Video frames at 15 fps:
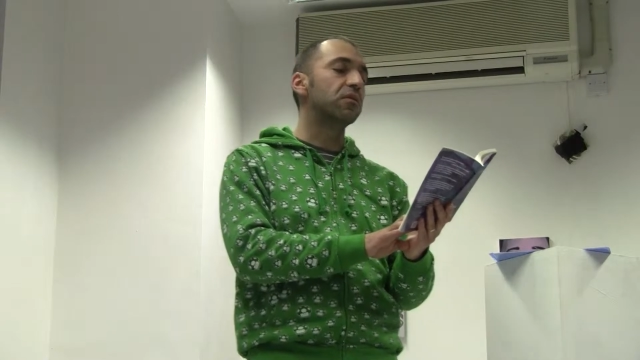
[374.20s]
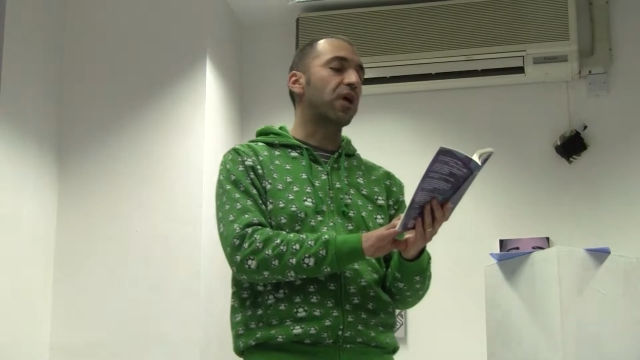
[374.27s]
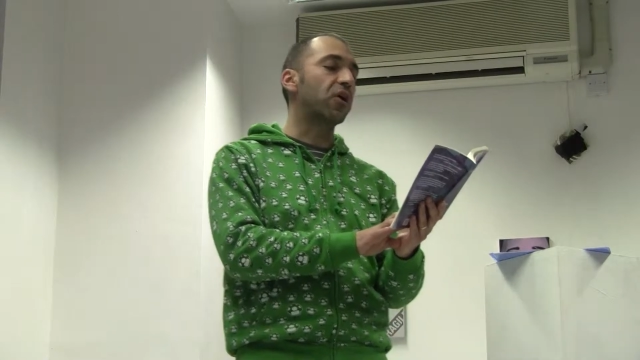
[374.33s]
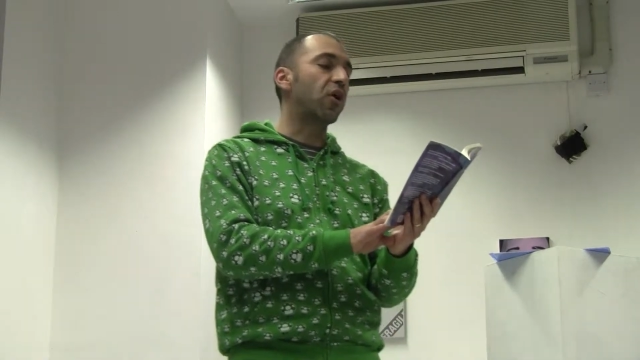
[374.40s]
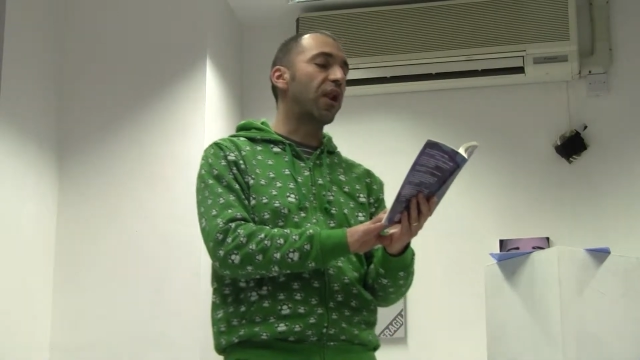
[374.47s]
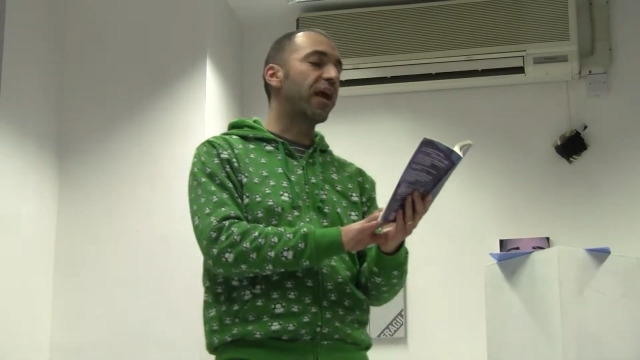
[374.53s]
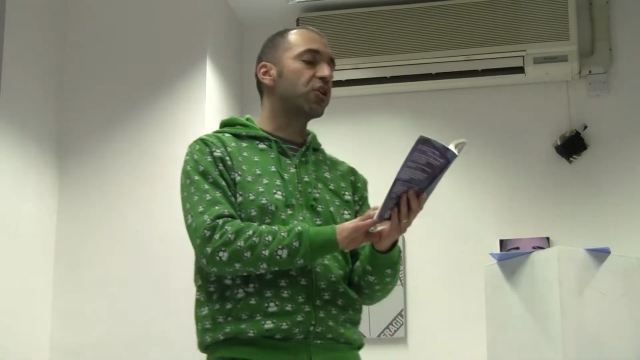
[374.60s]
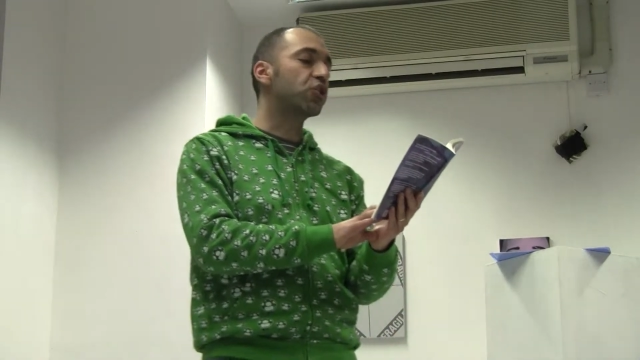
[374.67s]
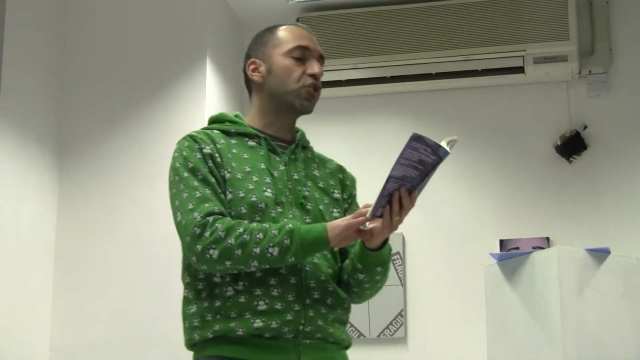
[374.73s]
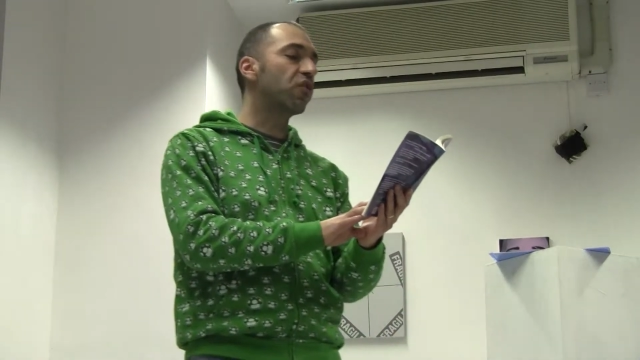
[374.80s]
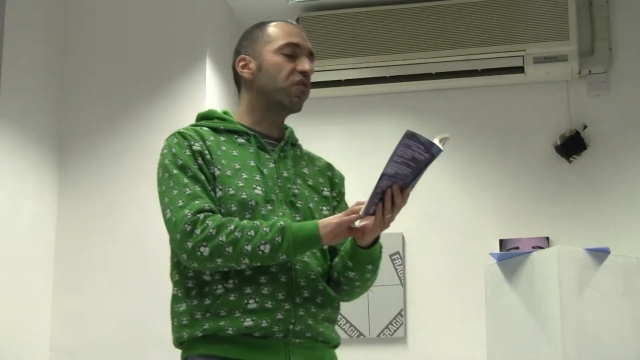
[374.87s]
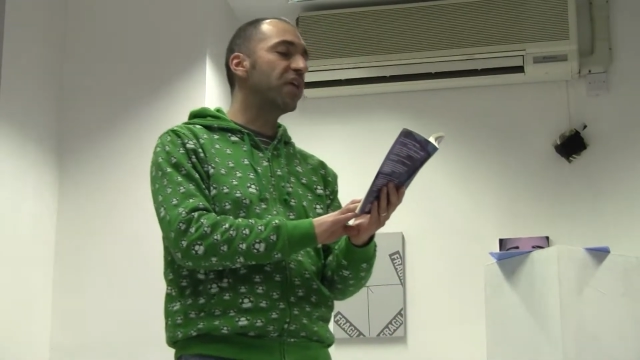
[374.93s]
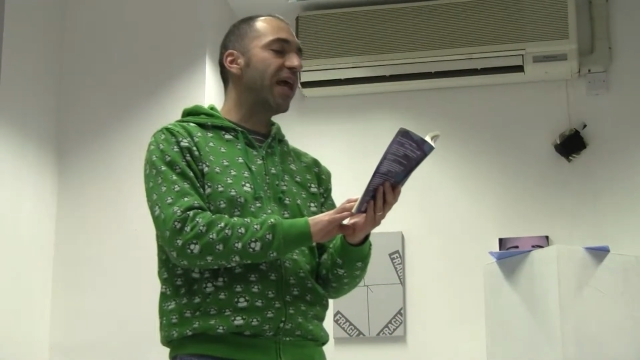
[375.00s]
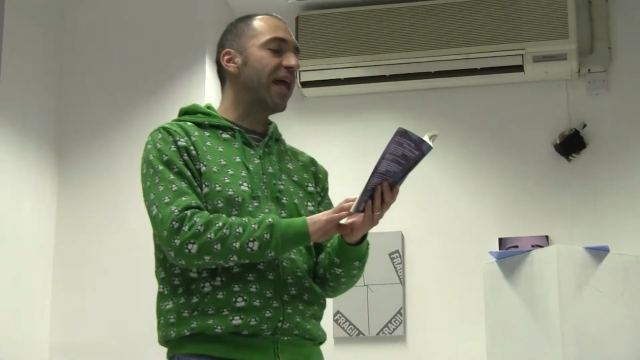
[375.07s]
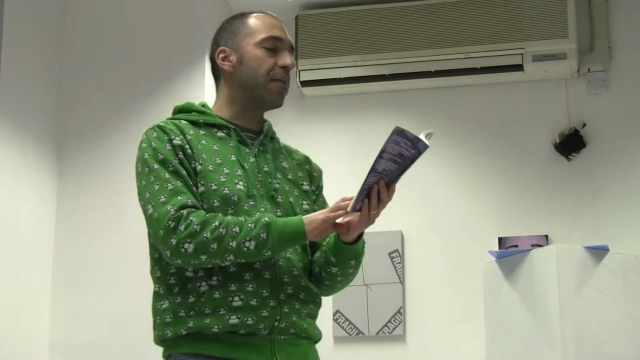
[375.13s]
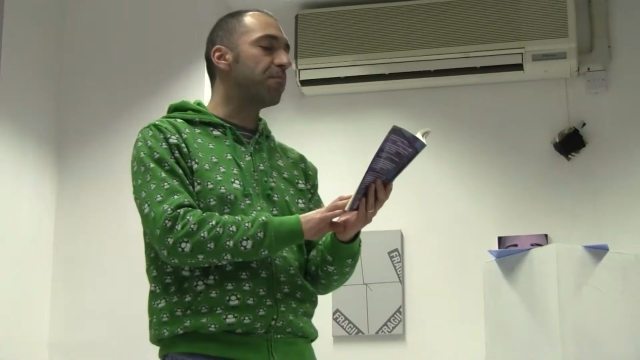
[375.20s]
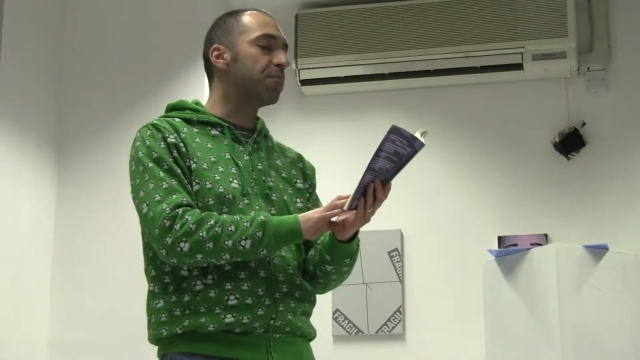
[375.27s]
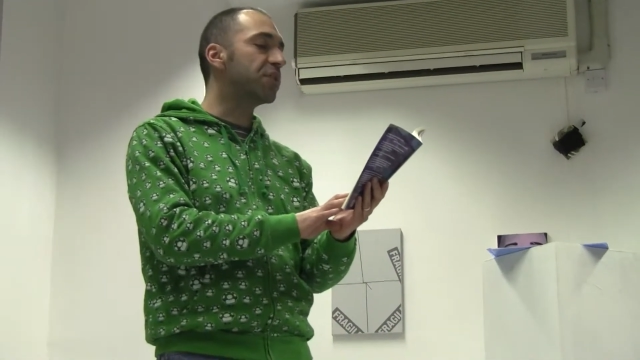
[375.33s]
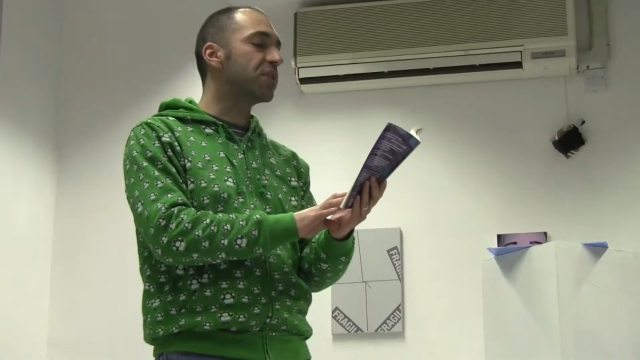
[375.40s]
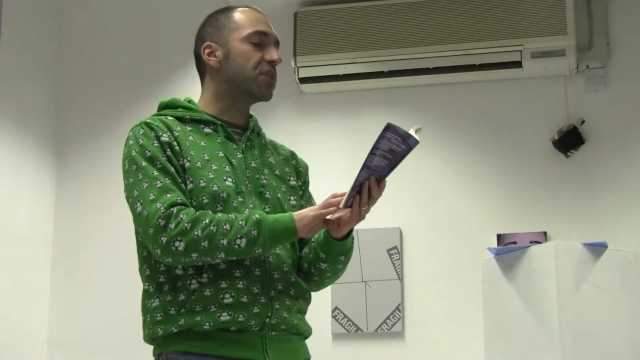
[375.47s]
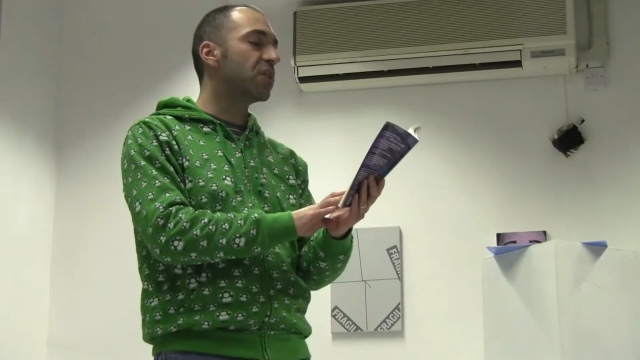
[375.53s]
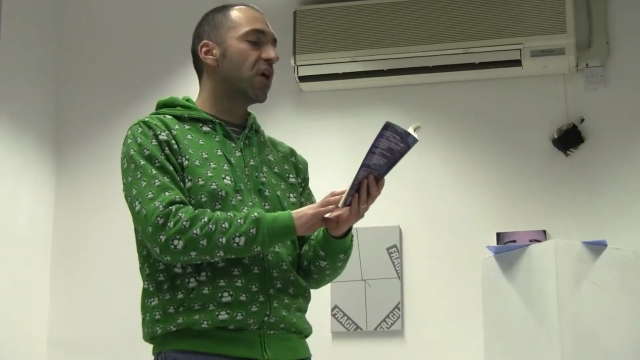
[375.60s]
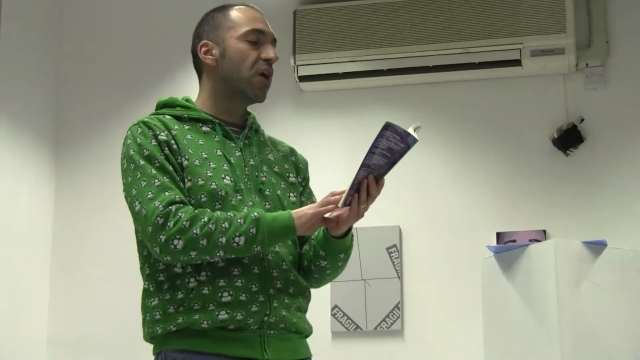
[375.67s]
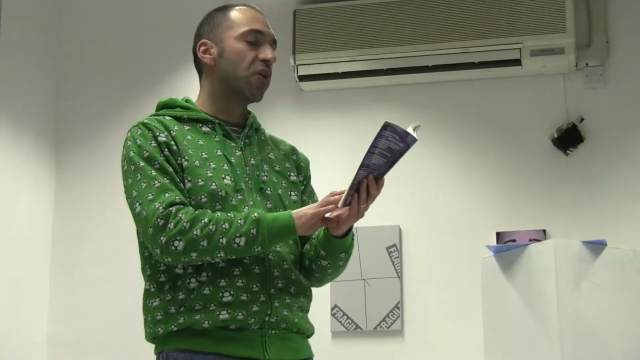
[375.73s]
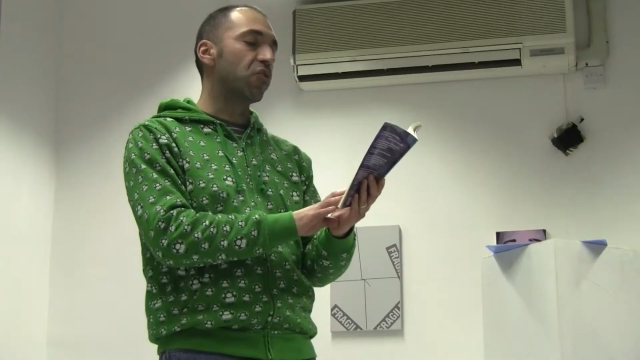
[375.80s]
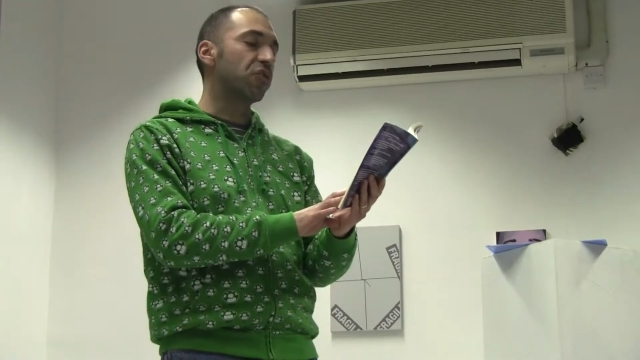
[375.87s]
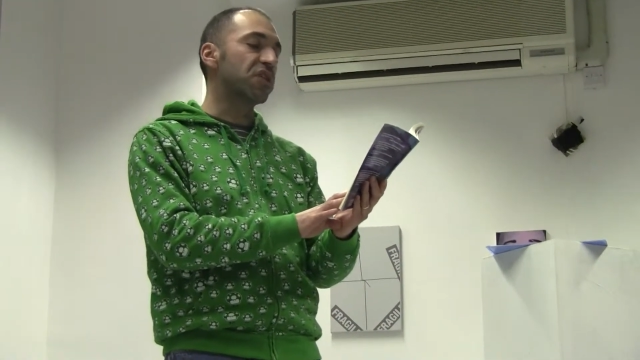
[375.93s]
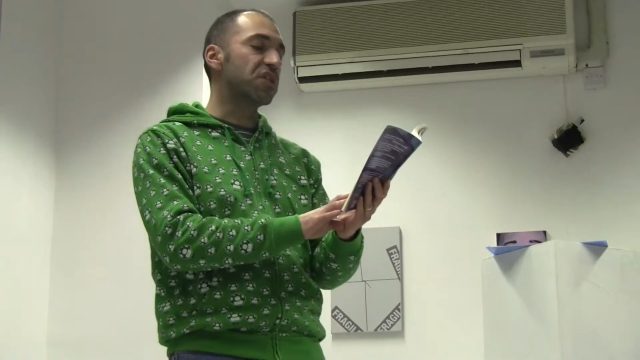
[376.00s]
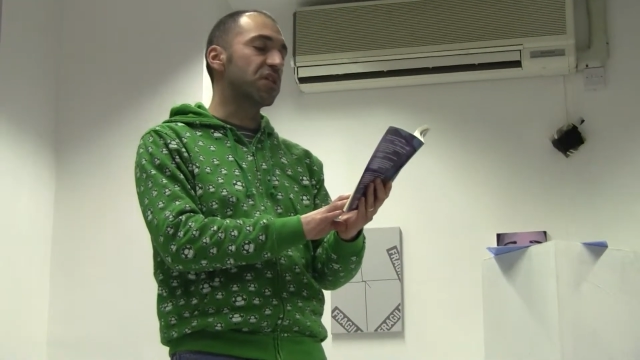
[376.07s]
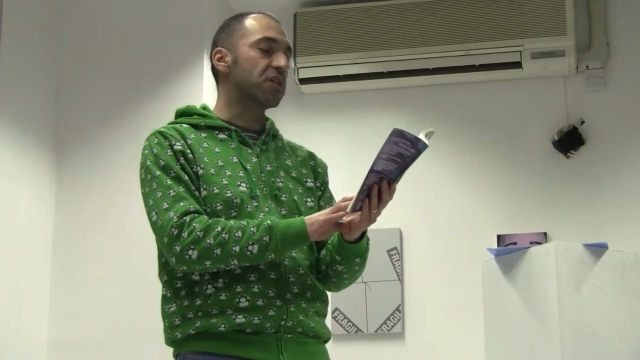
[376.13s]
A collection of yelps,
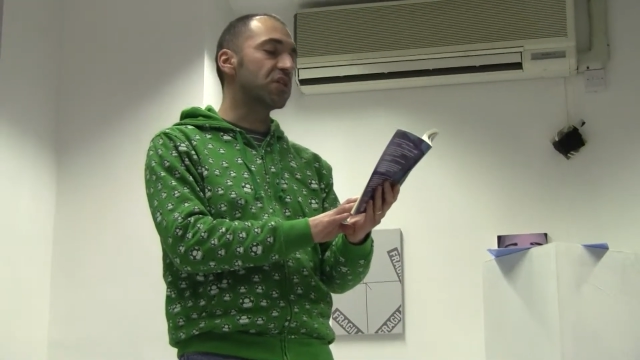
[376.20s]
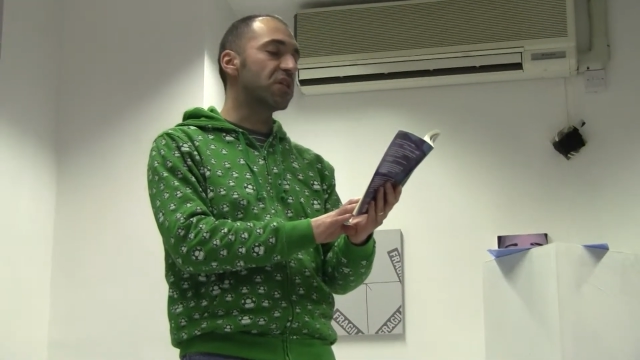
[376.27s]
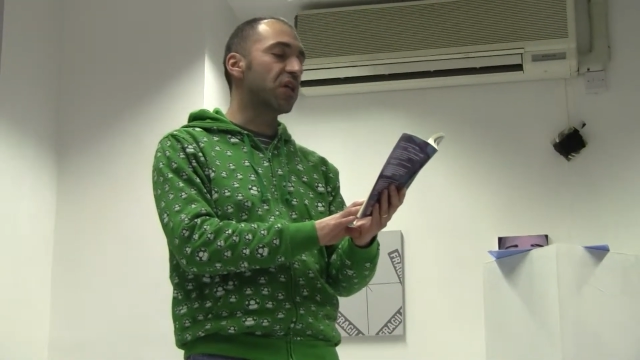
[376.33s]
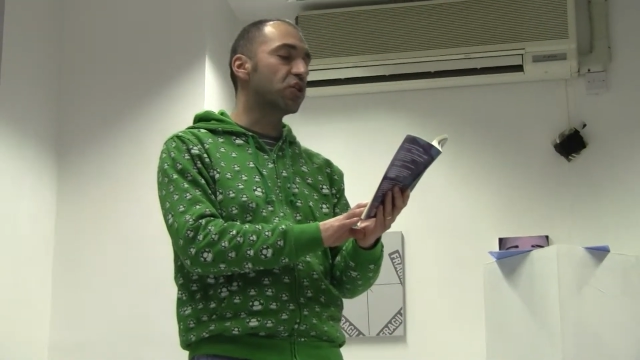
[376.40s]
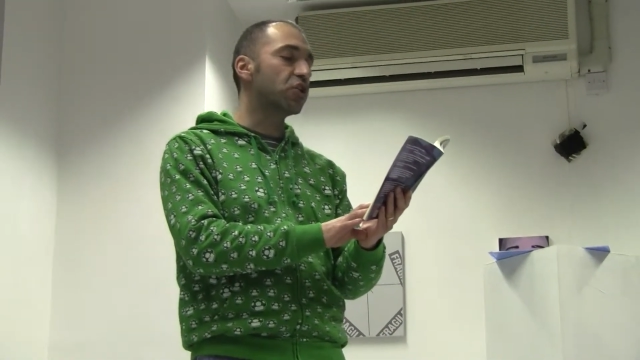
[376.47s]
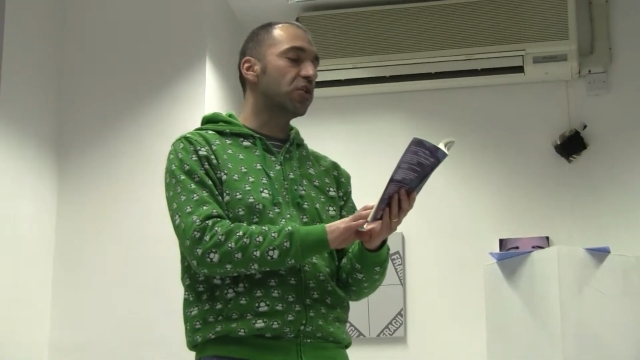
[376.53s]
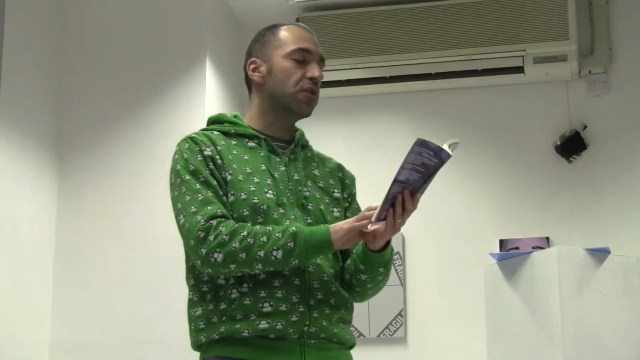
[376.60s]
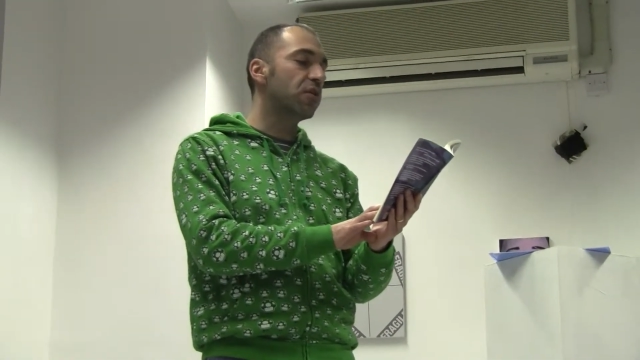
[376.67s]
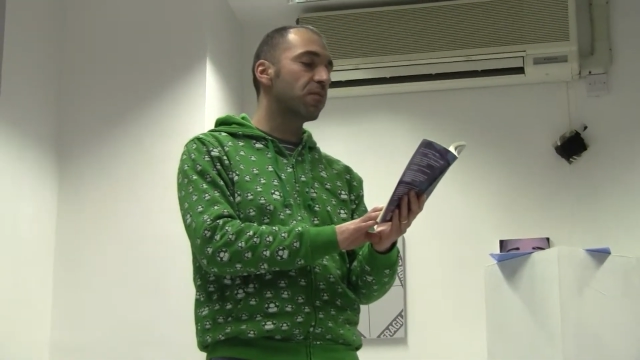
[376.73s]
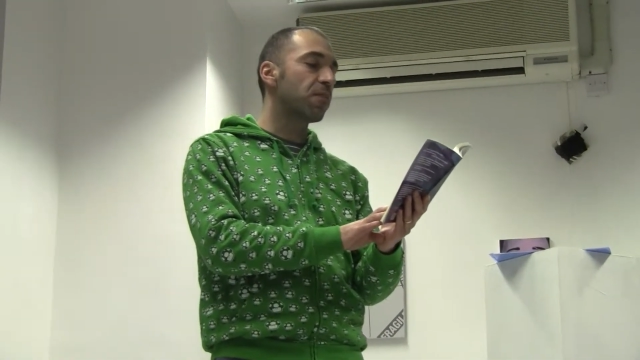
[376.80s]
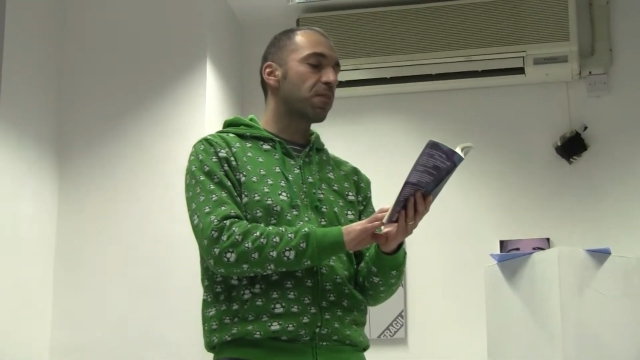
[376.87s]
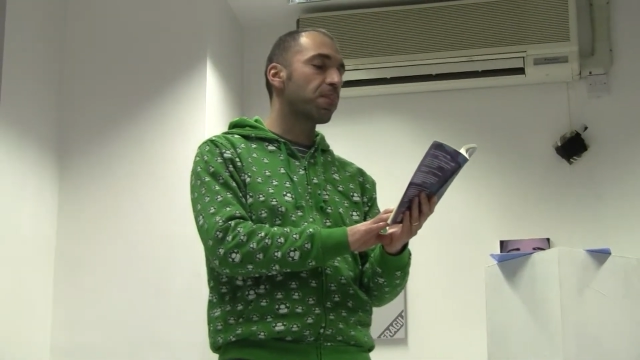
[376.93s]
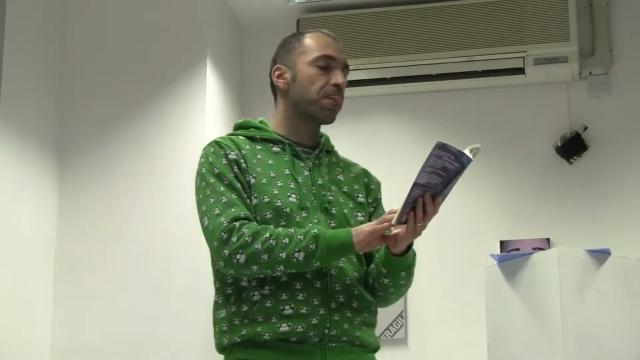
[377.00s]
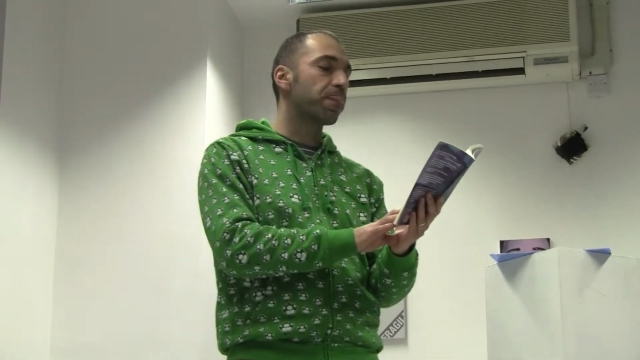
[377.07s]
not a sensation.